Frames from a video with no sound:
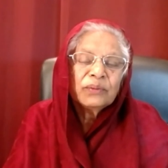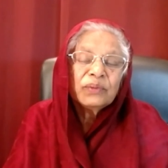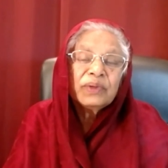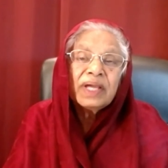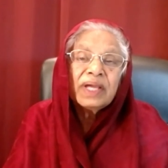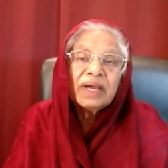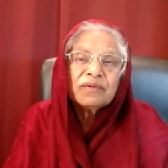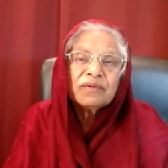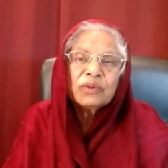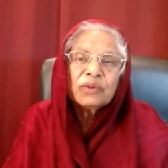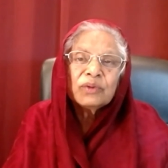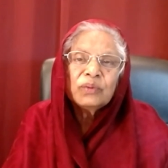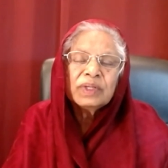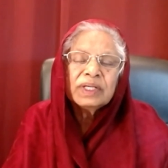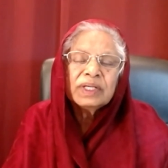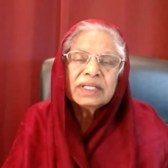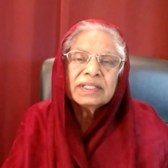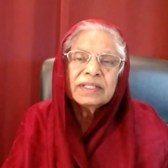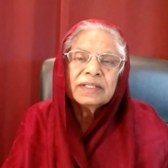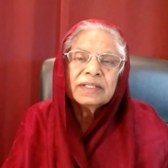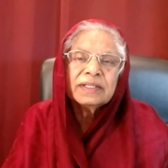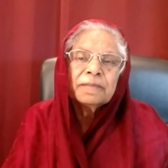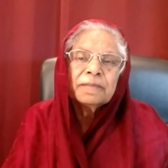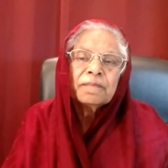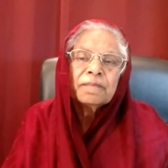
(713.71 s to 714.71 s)
We have to
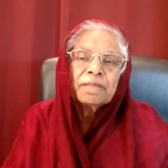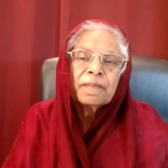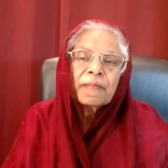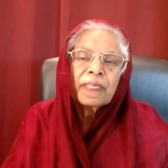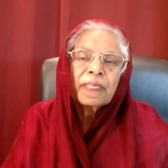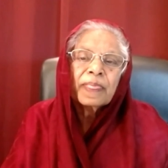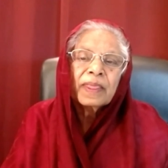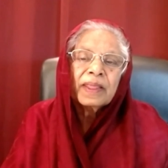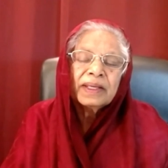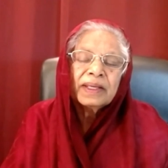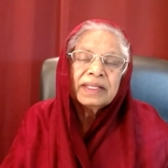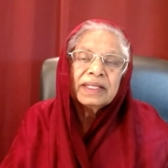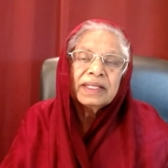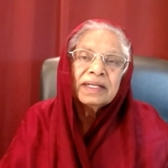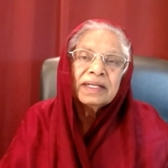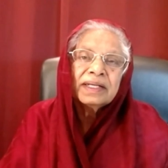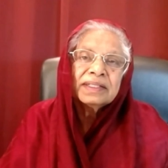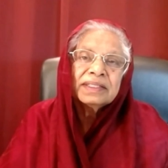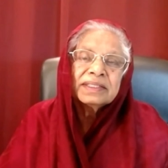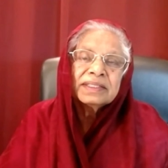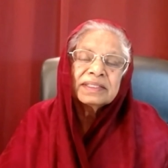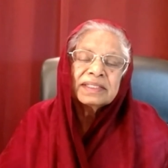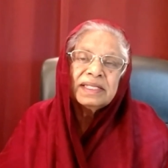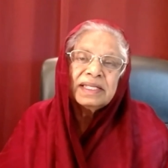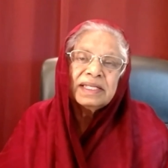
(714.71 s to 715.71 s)
work in
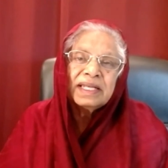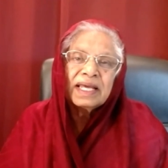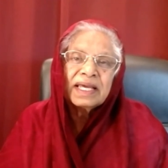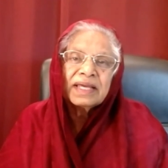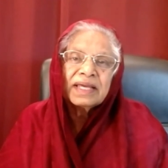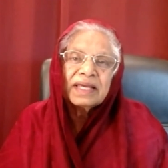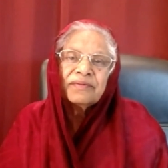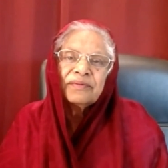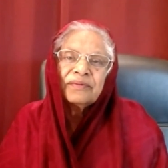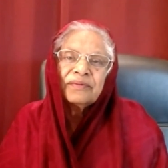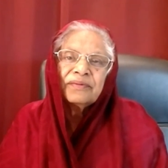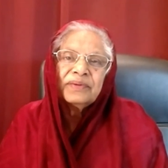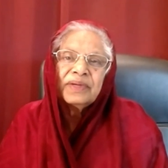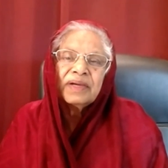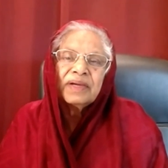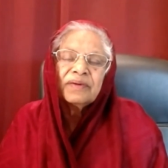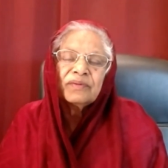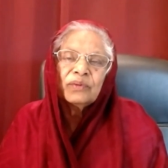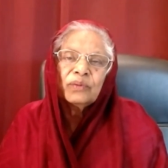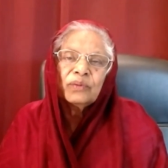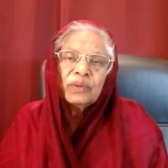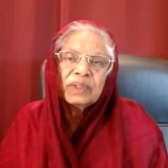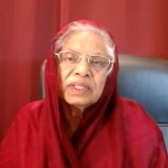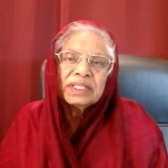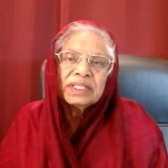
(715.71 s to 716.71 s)
our earthly life, we
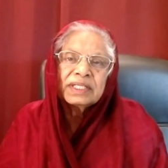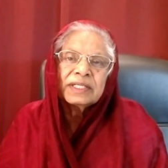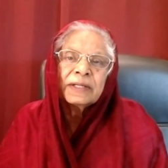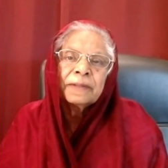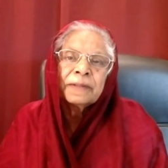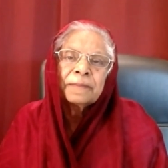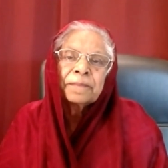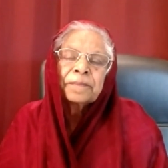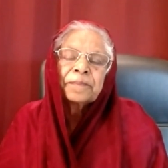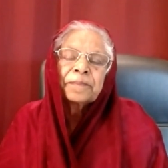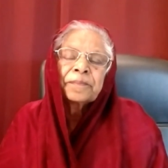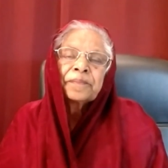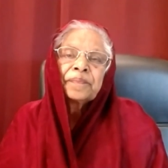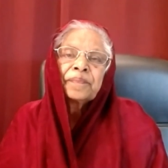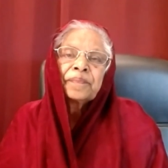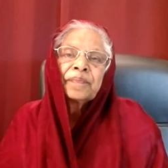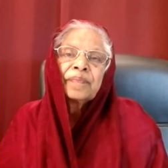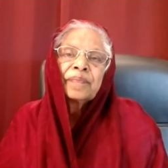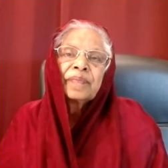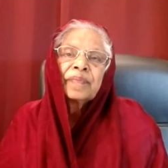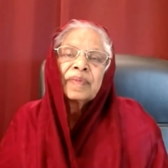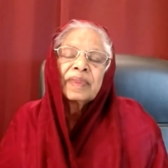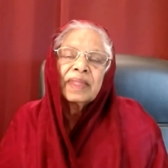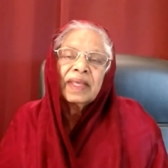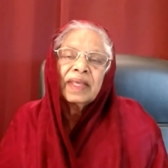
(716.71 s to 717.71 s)
have to work
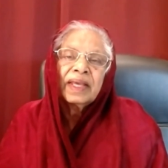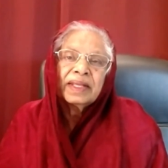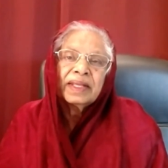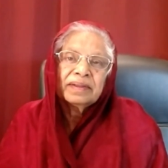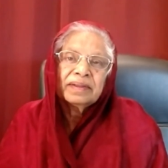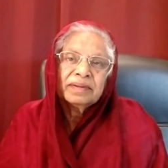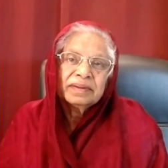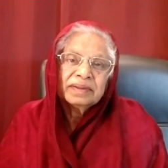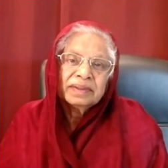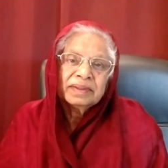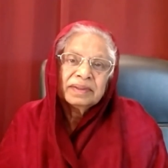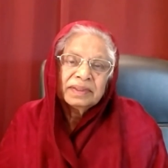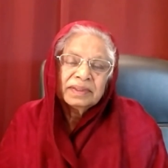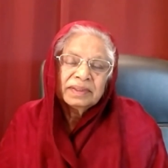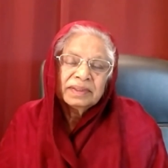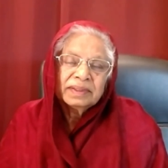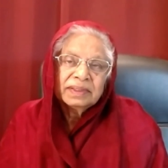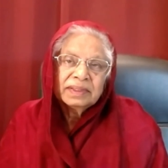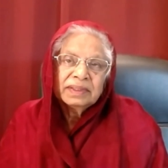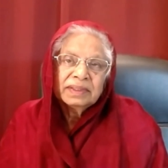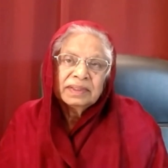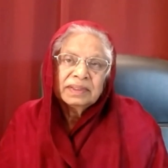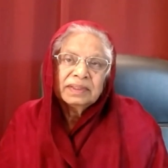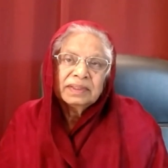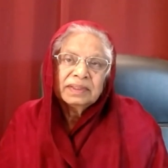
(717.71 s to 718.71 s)
and
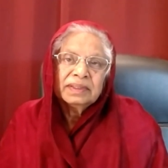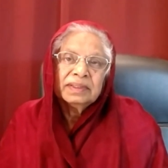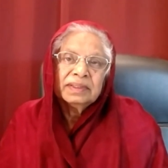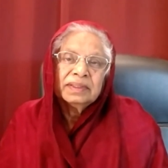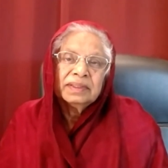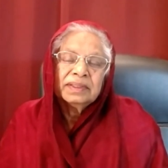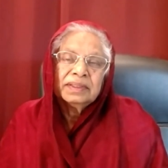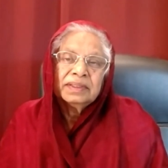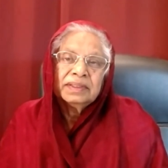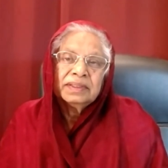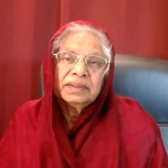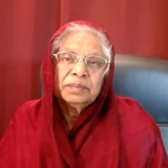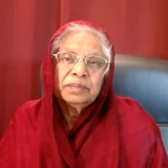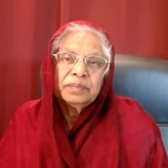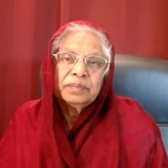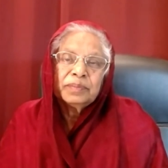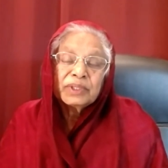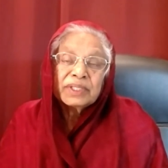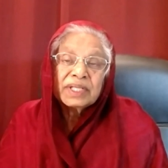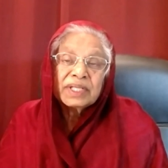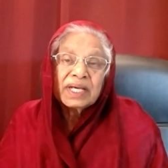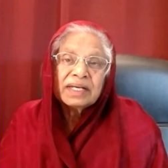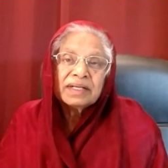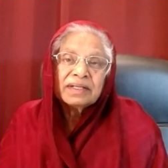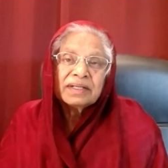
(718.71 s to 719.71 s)
uh,
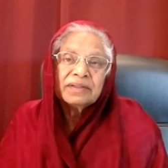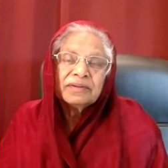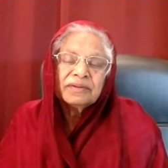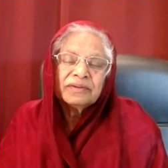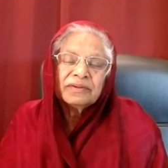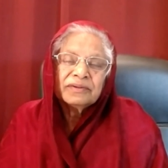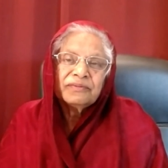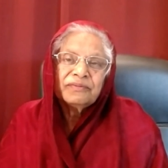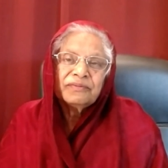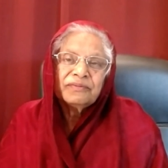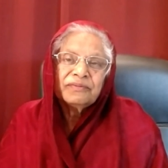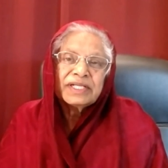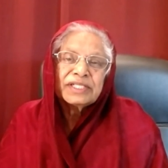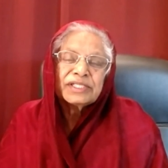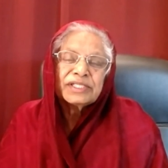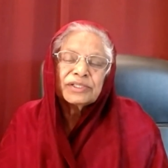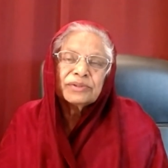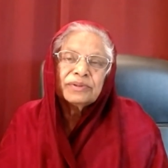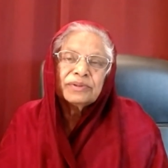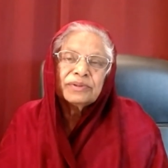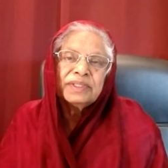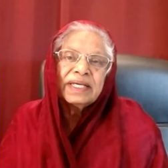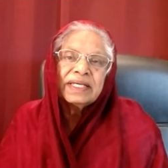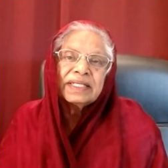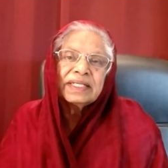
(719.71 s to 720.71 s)
put our flesh
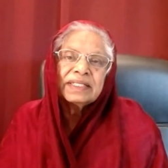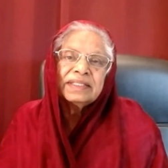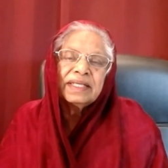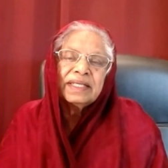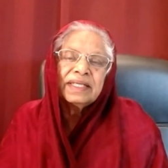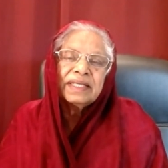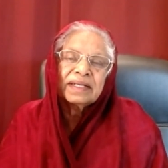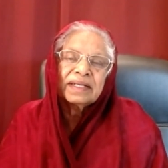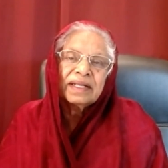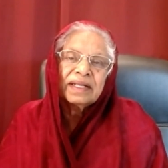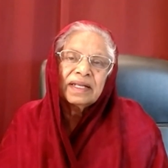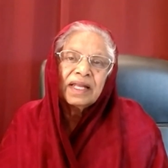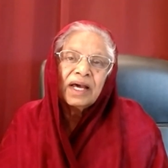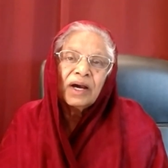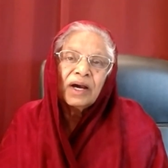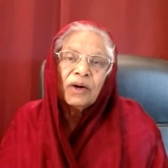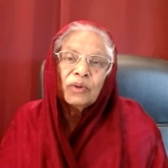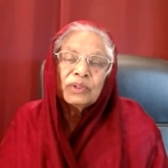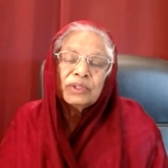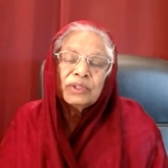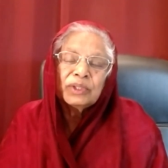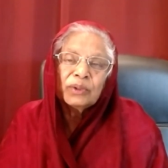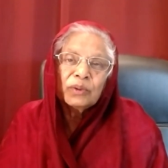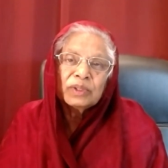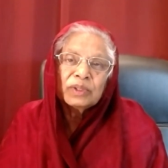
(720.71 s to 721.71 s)
to death and
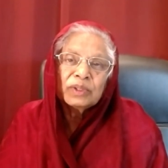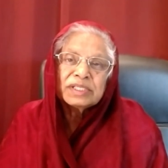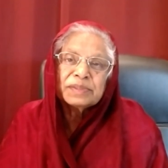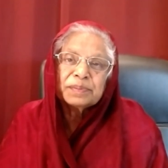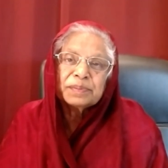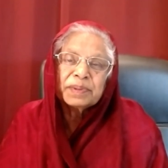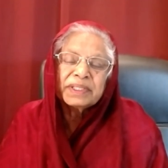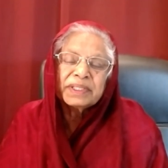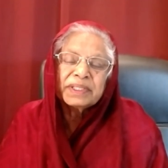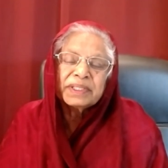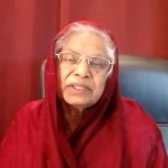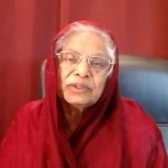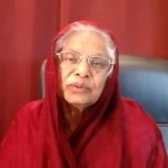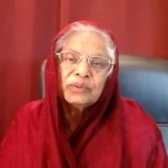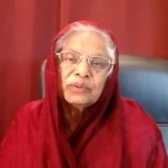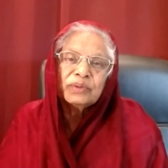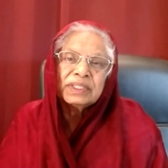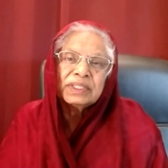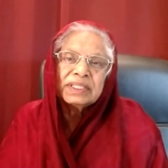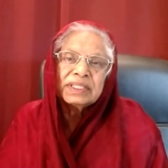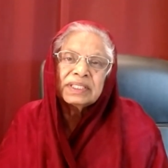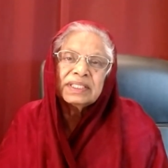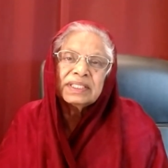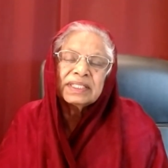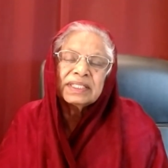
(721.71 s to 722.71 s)
allow the Holy Spirit to
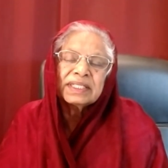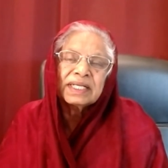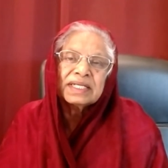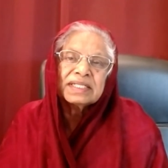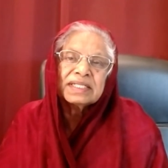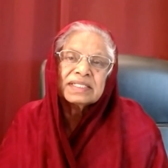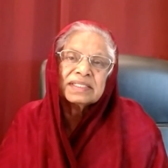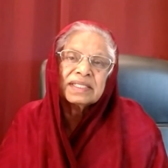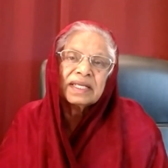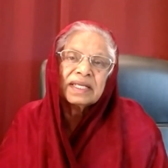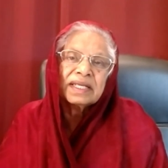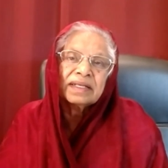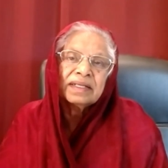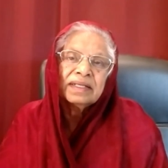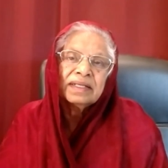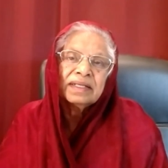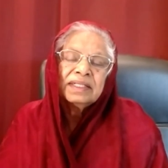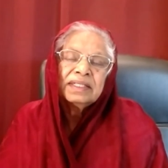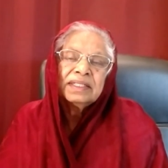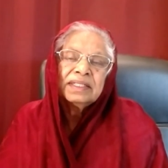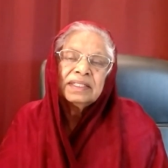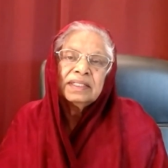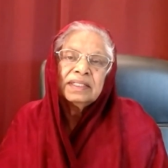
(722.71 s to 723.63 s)
work in us and